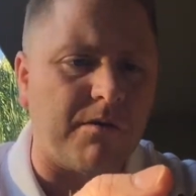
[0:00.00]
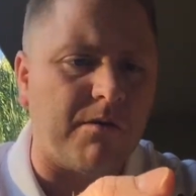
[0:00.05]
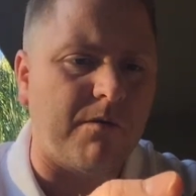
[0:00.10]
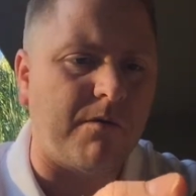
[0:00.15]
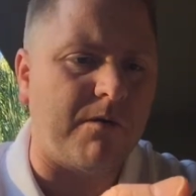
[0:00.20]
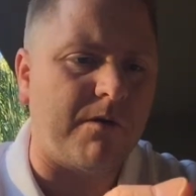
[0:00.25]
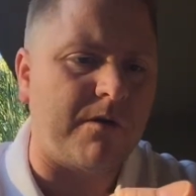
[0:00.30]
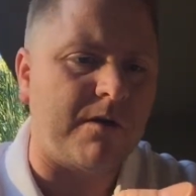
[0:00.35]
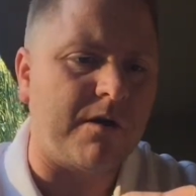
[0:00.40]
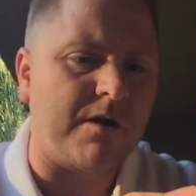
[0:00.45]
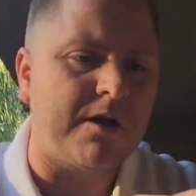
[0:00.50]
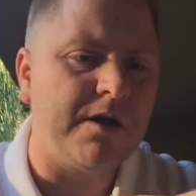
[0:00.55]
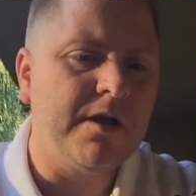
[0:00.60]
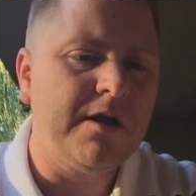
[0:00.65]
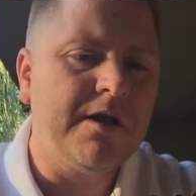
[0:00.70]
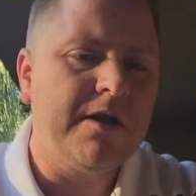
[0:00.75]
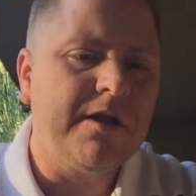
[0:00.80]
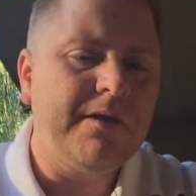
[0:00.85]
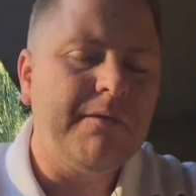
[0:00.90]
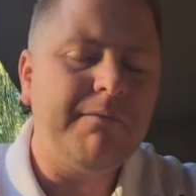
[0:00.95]
or
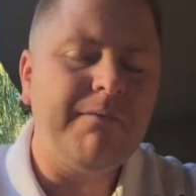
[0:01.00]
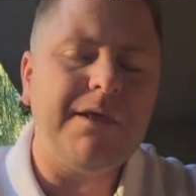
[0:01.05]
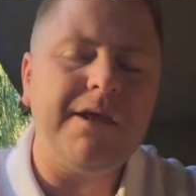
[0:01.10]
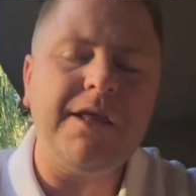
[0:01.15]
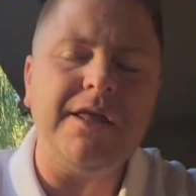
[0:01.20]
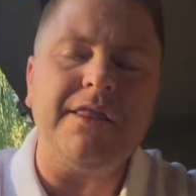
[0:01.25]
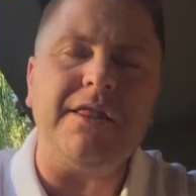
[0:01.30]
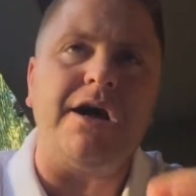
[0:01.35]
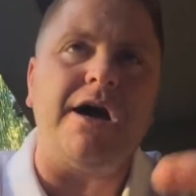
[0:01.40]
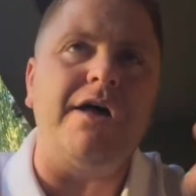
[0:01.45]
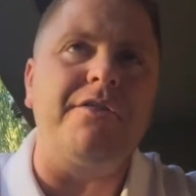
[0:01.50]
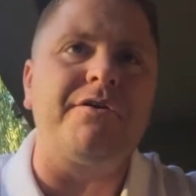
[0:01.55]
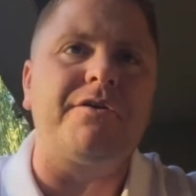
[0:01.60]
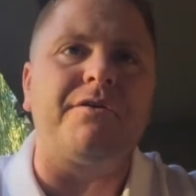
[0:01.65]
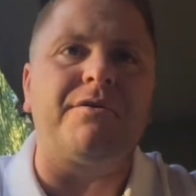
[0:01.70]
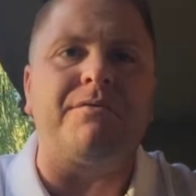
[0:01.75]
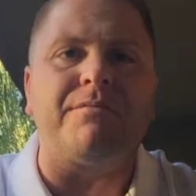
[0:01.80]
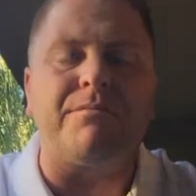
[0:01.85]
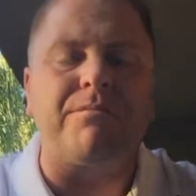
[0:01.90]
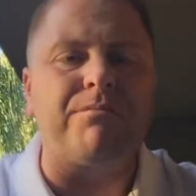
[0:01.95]
any of the
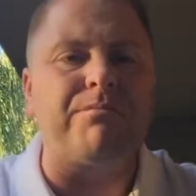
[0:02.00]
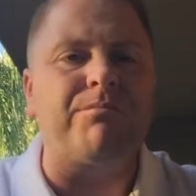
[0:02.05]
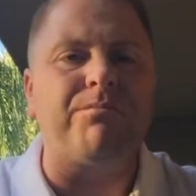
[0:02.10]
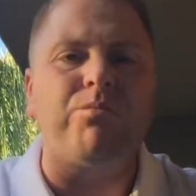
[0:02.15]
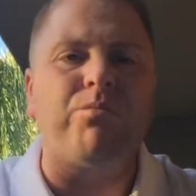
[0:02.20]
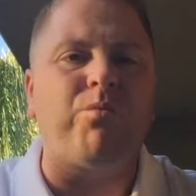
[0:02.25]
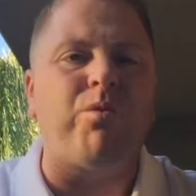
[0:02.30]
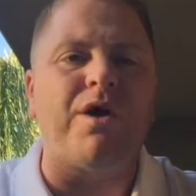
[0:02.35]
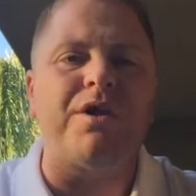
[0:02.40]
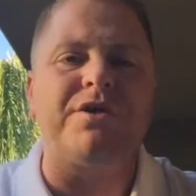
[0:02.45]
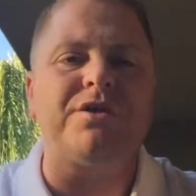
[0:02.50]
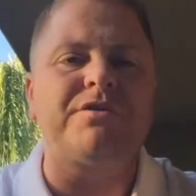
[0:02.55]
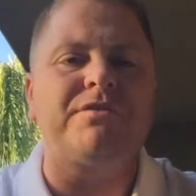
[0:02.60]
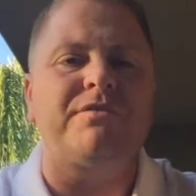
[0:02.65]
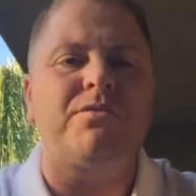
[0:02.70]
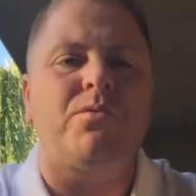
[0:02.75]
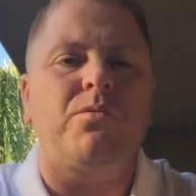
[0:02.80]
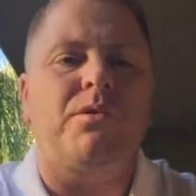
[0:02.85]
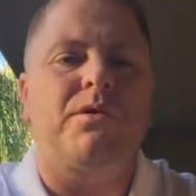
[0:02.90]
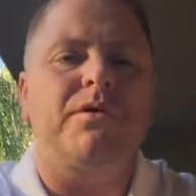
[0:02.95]
other wonders
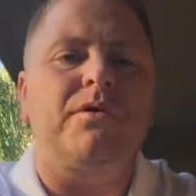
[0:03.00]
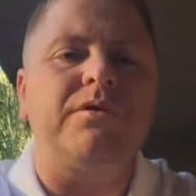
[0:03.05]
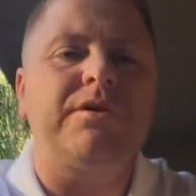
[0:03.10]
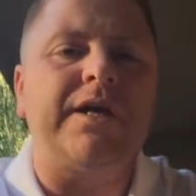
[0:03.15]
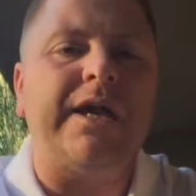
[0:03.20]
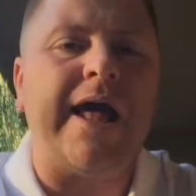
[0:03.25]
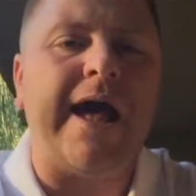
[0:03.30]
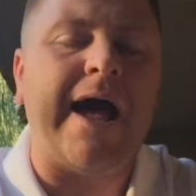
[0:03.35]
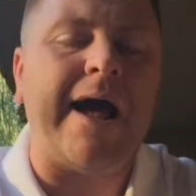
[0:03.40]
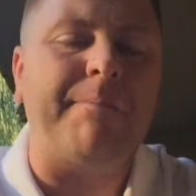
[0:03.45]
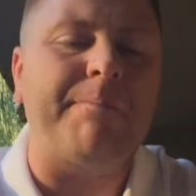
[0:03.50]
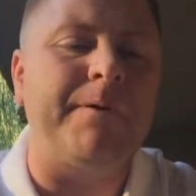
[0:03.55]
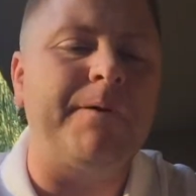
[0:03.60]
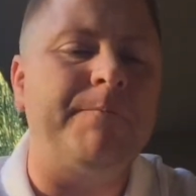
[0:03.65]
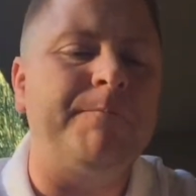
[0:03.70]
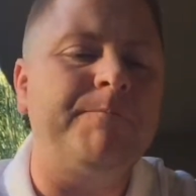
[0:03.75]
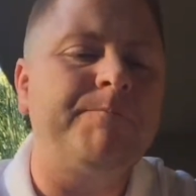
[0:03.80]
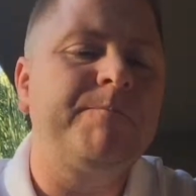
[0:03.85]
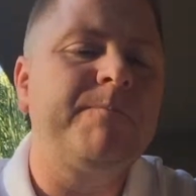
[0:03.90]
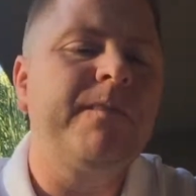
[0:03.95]
of the world that
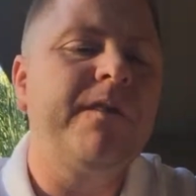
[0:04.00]
happen.